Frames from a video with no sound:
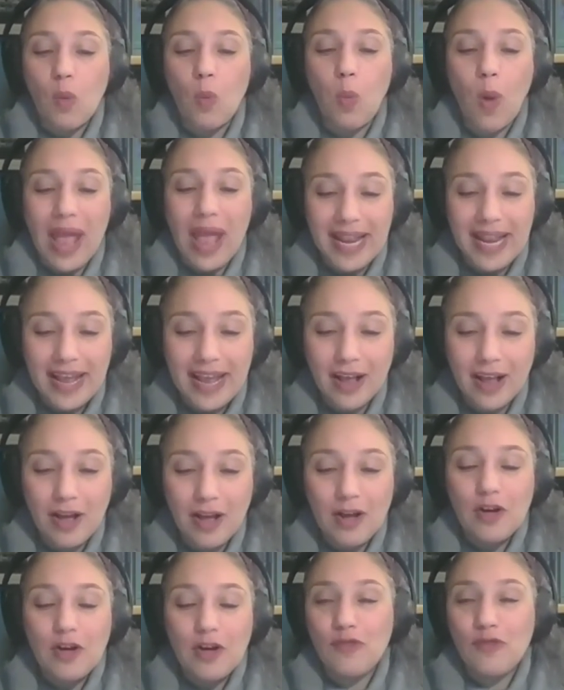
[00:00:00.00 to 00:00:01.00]
waiting
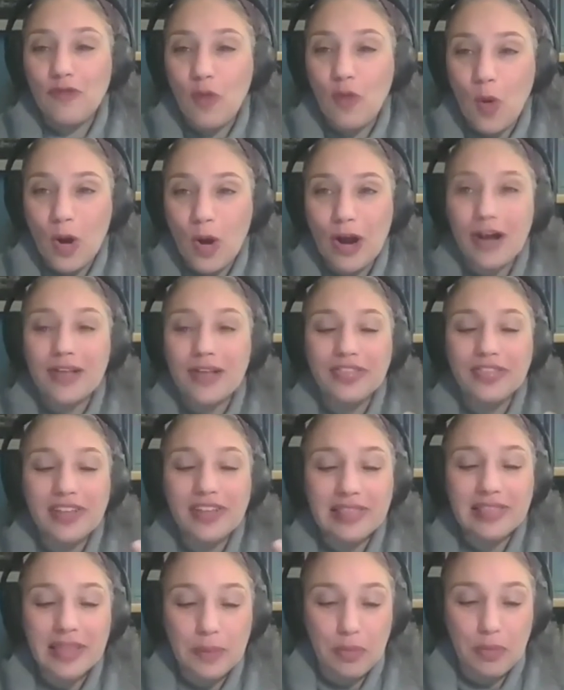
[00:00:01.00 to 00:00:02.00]
for the
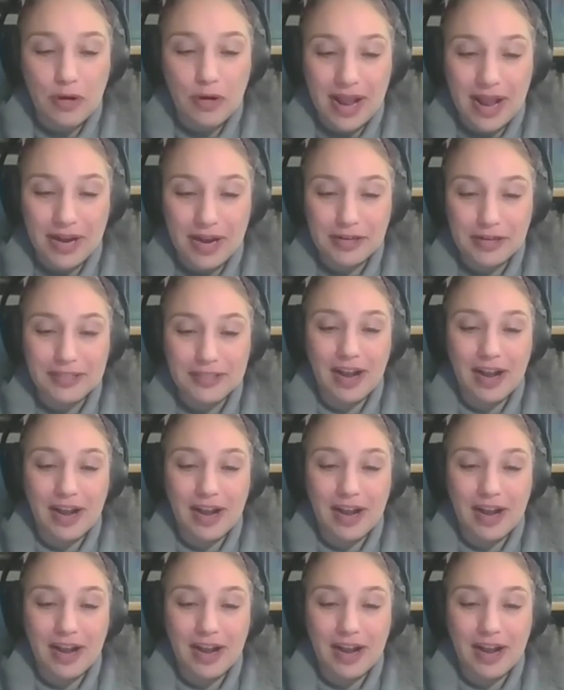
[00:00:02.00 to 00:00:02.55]
liberator